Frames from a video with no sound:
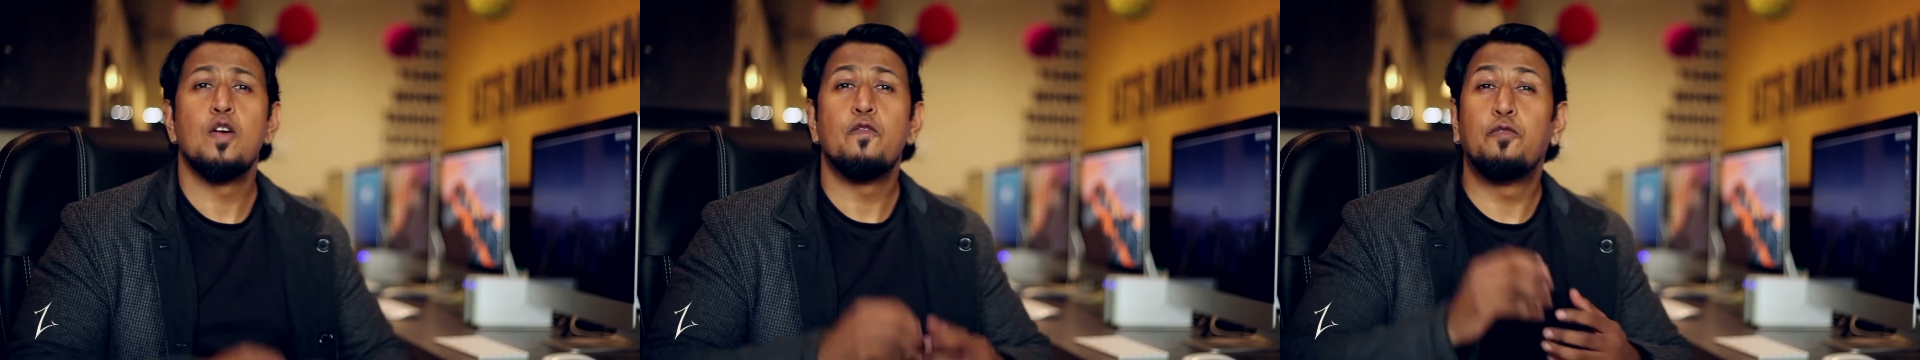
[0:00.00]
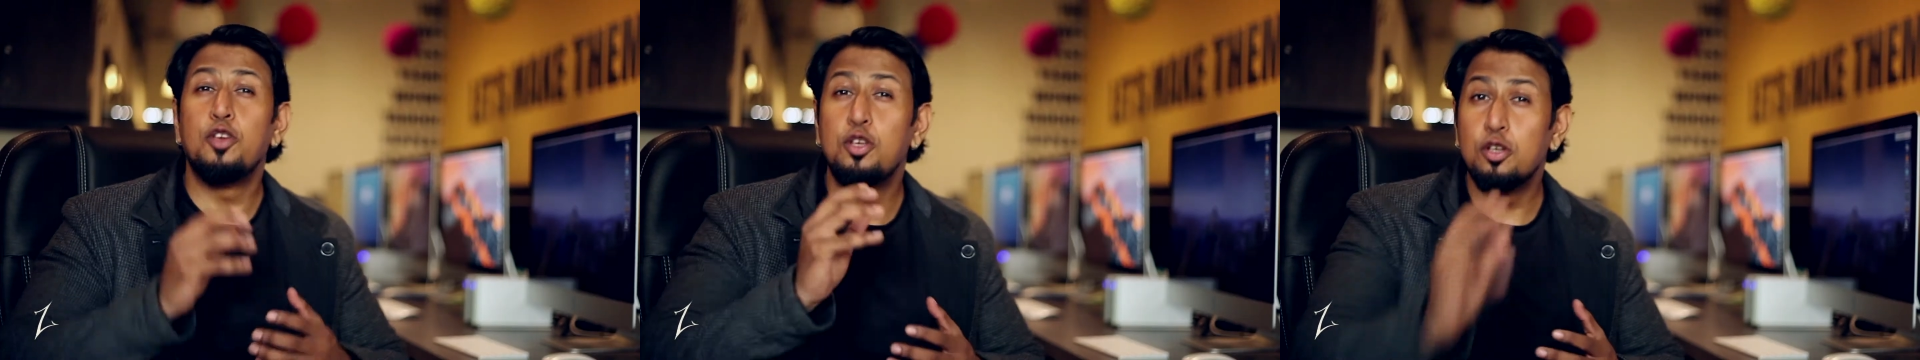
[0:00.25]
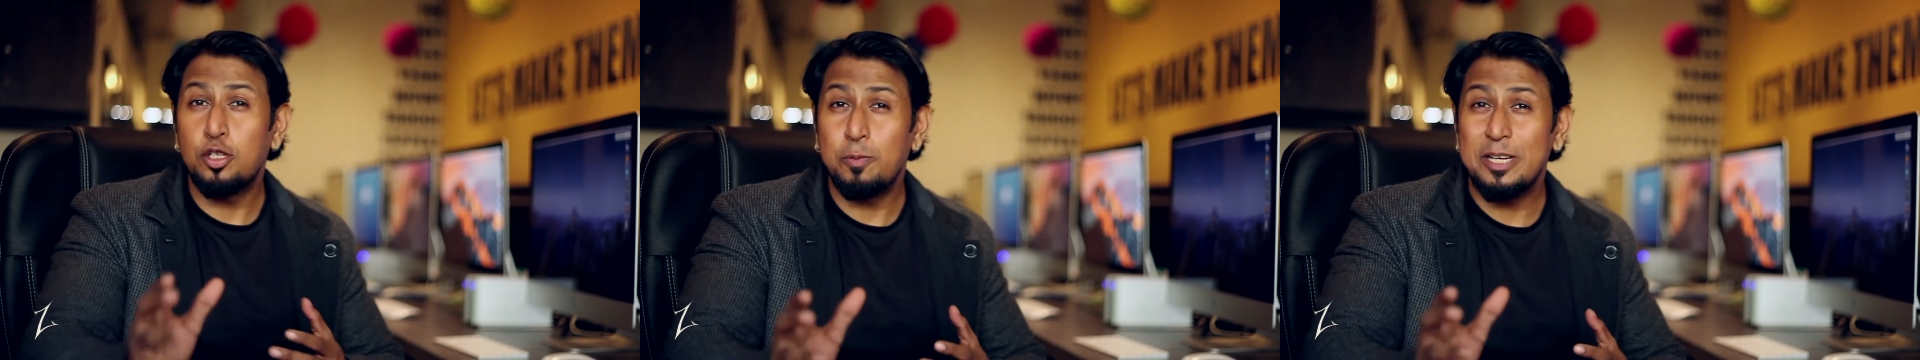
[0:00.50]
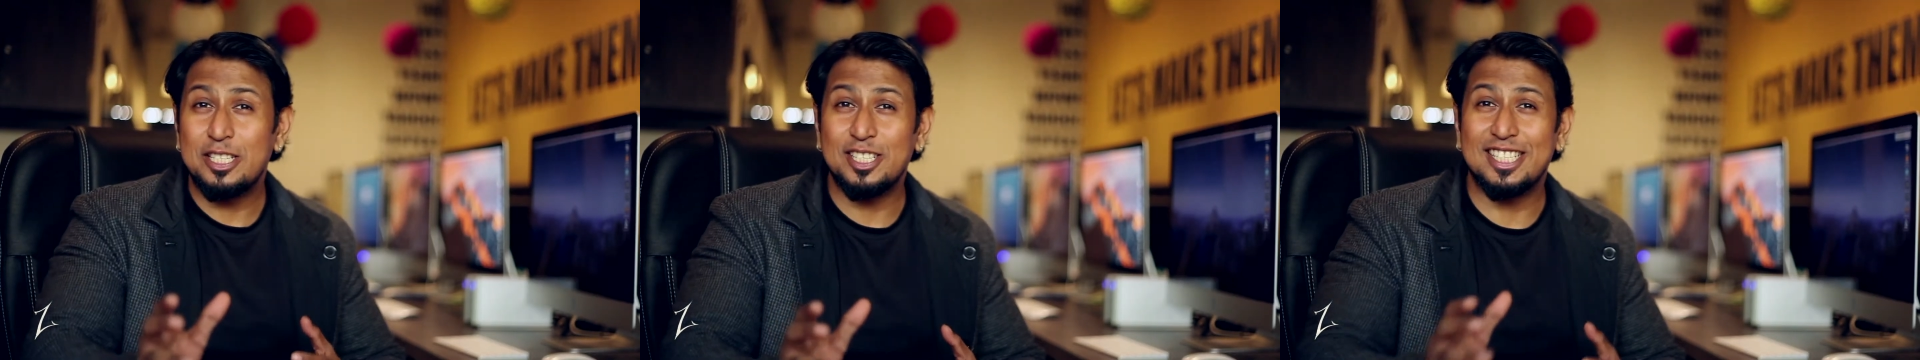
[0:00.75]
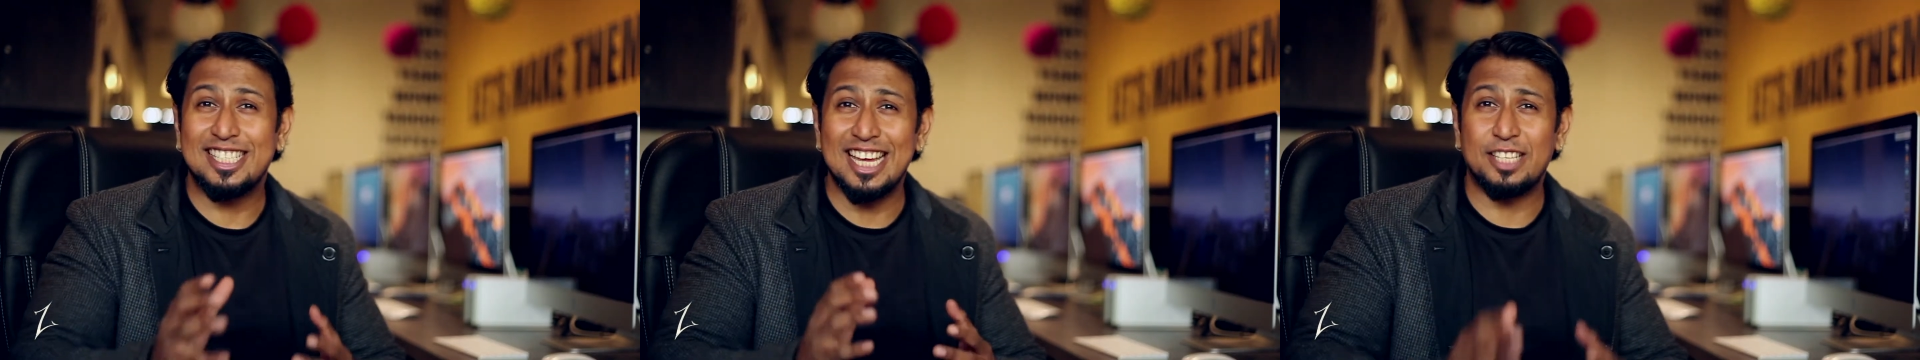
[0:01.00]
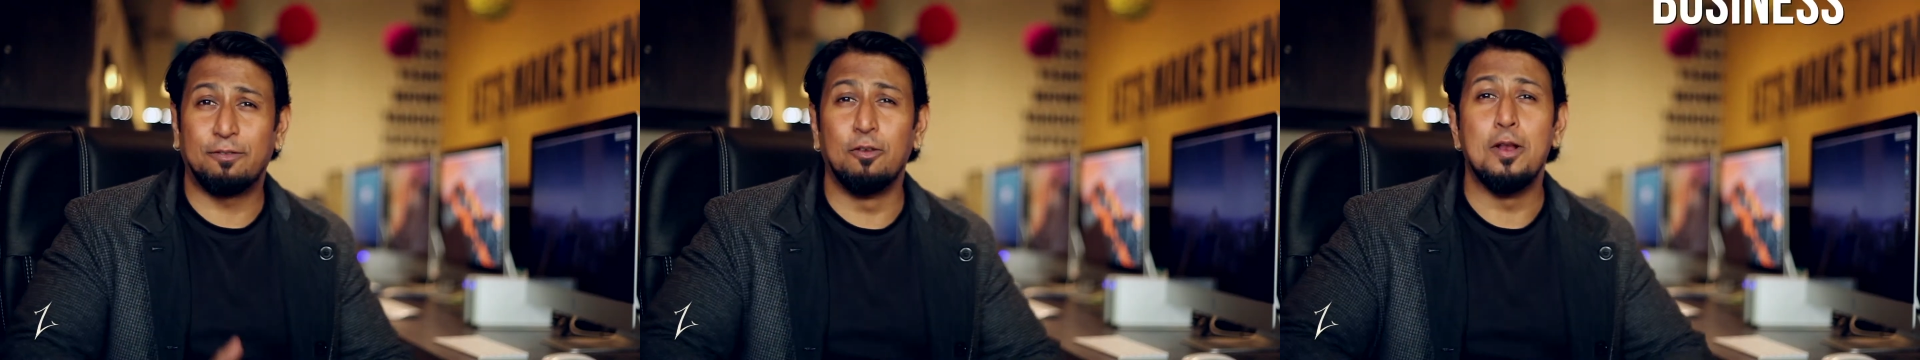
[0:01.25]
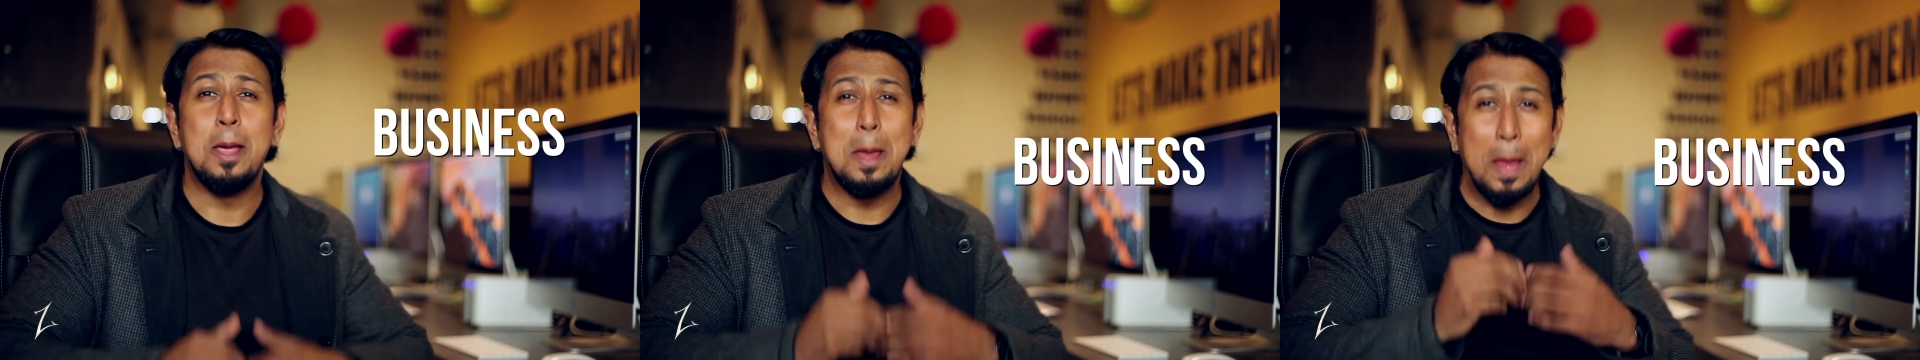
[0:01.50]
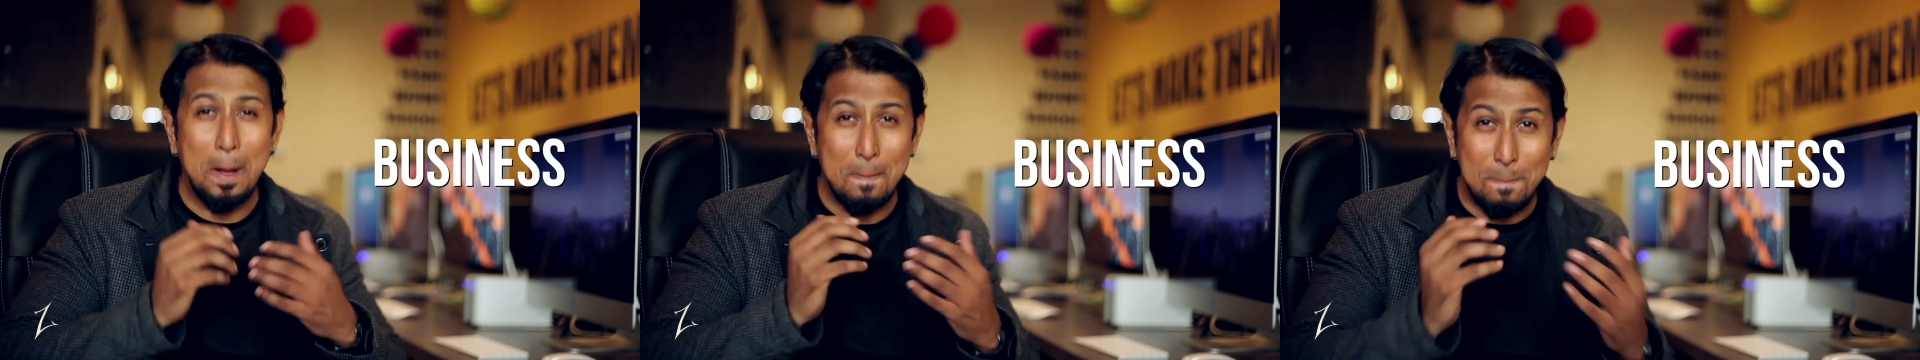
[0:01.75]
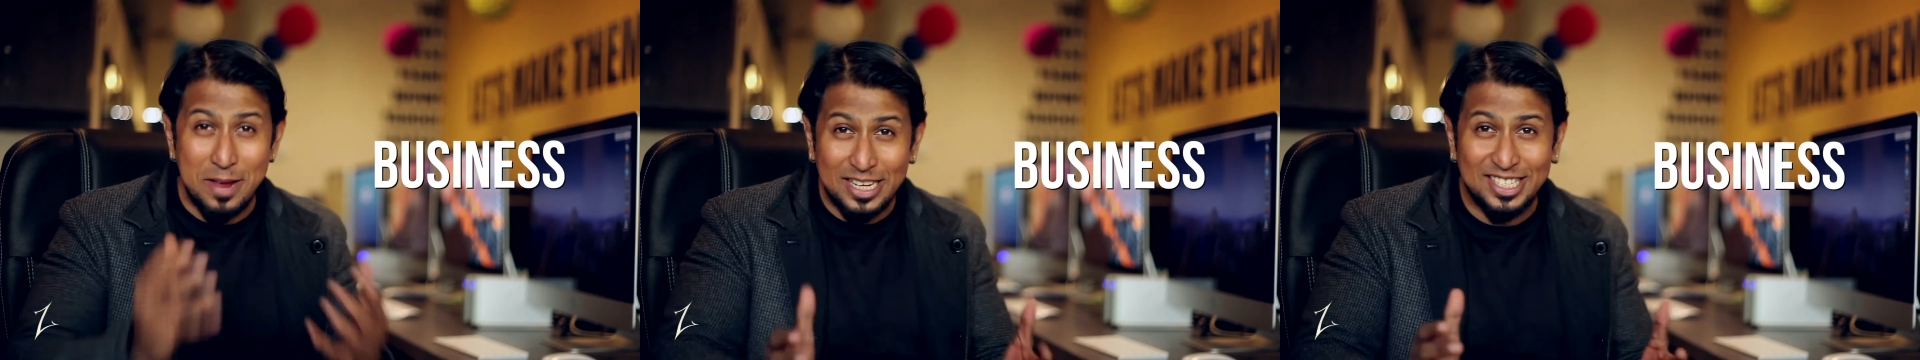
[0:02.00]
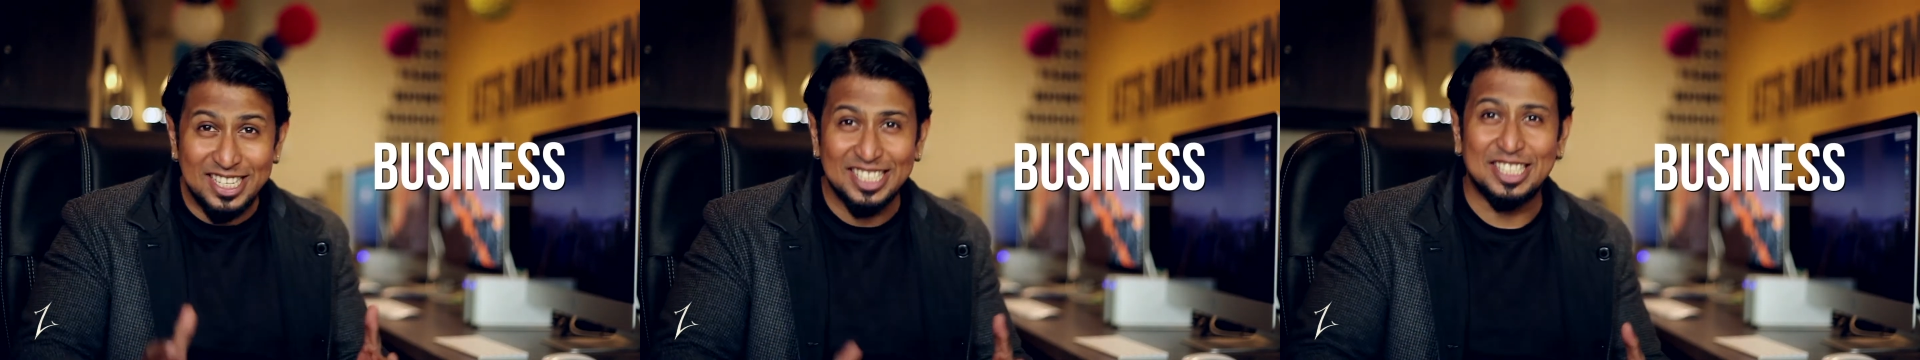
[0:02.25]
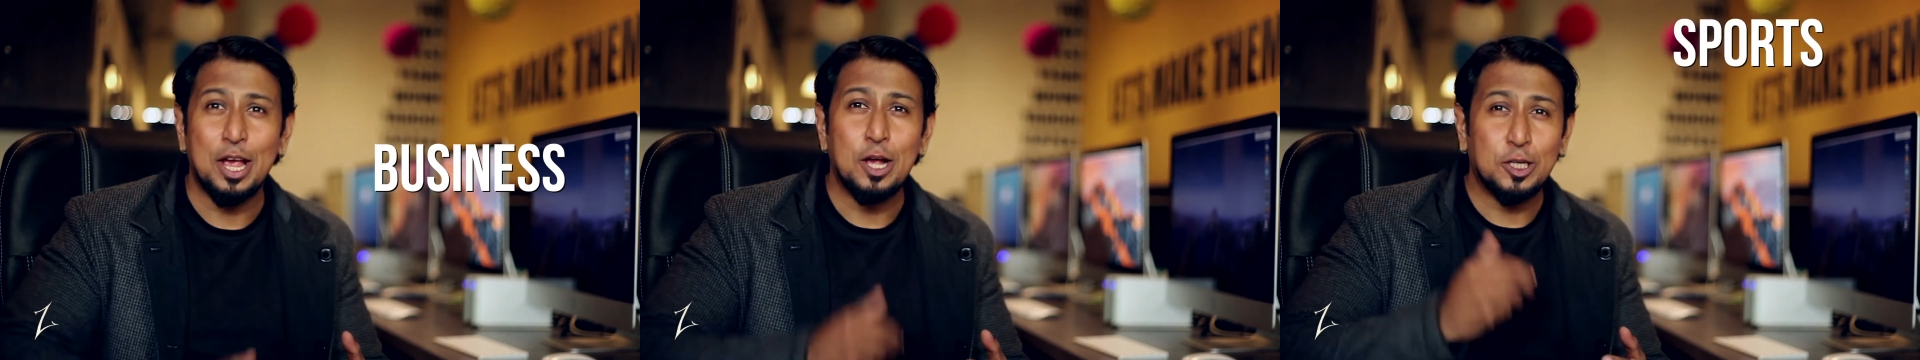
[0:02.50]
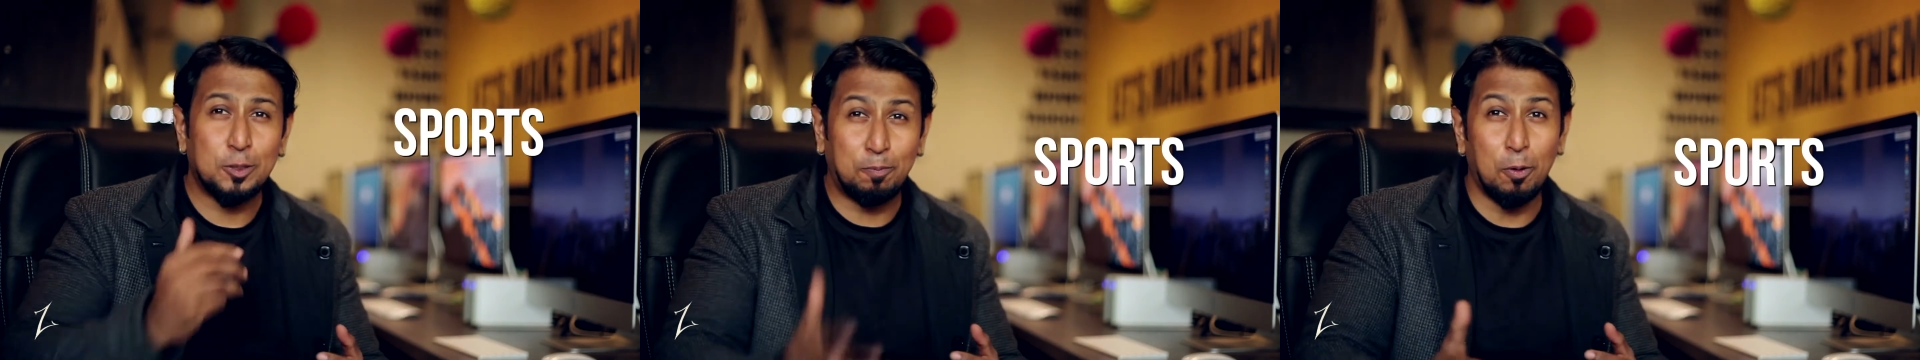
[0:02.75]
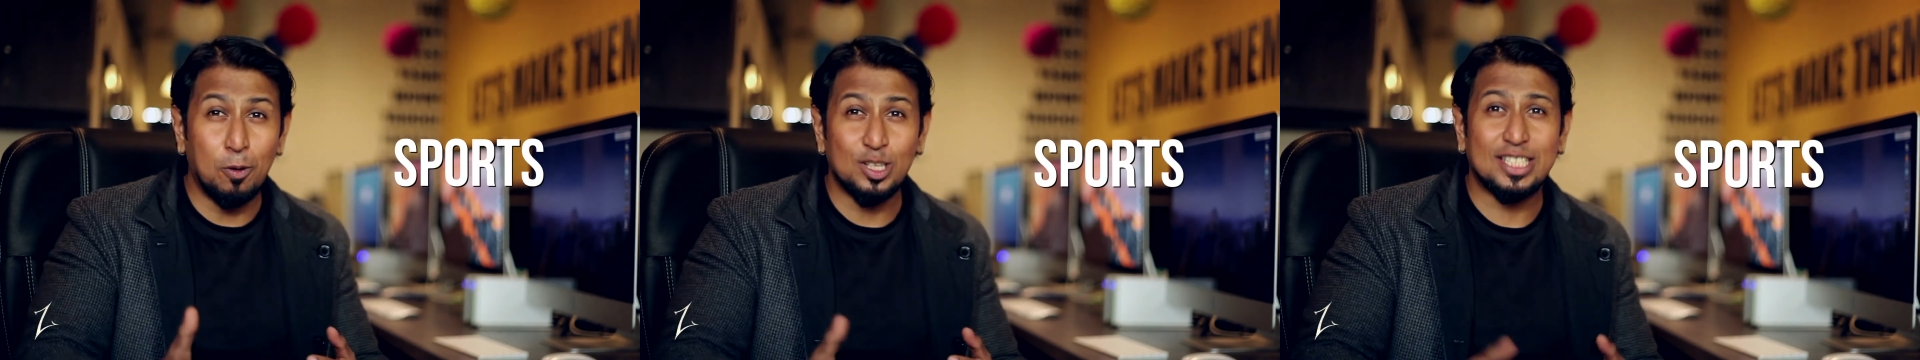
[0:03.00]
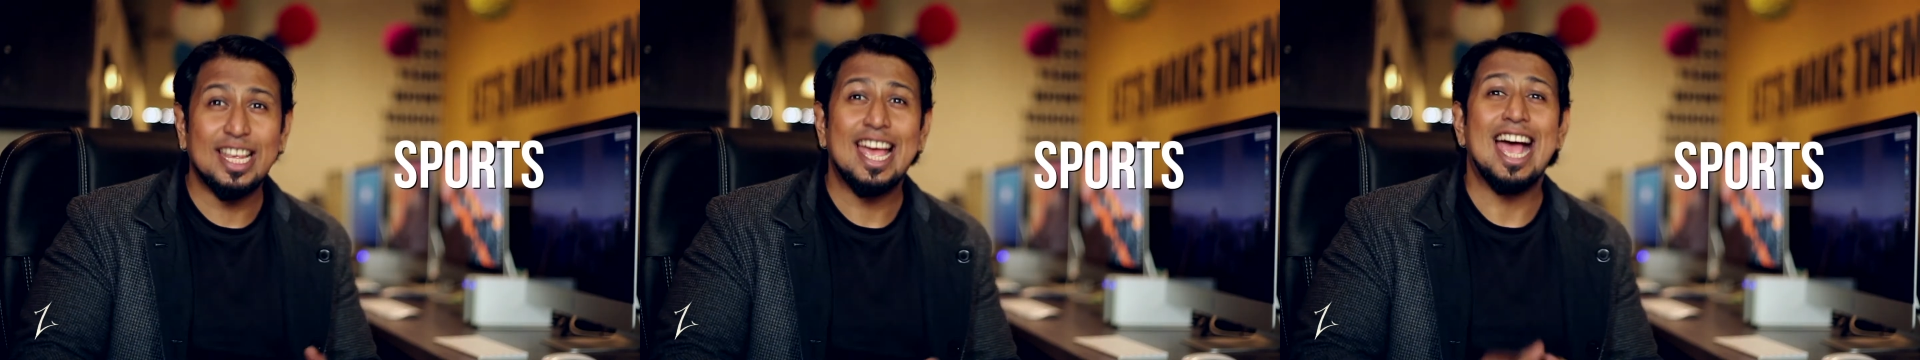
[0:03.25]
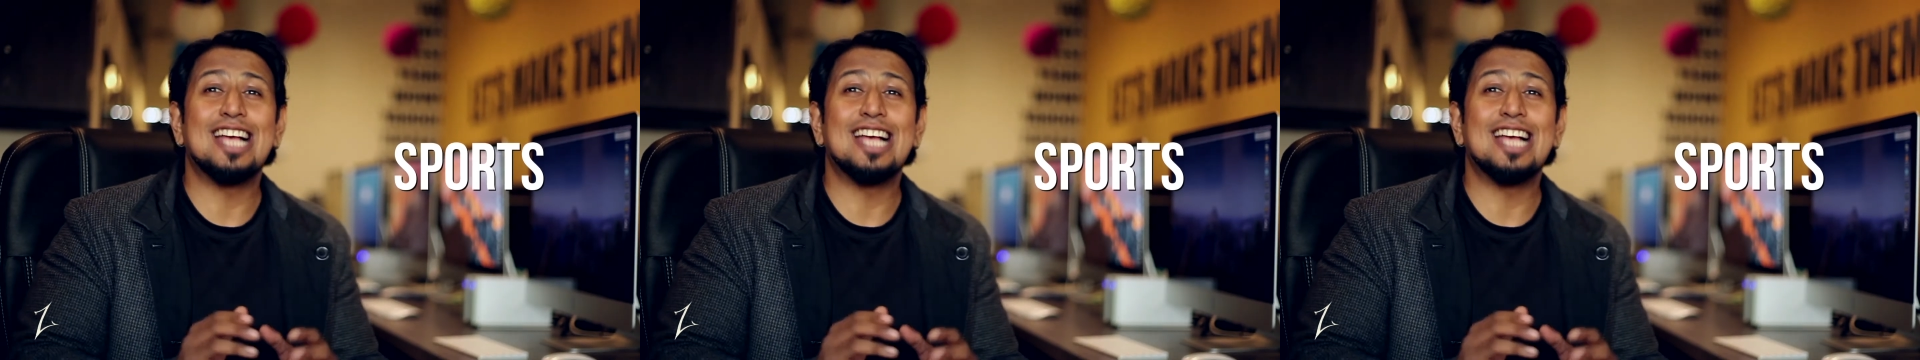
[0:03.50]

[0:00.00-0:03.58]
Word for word: For you to be successful in business, sports,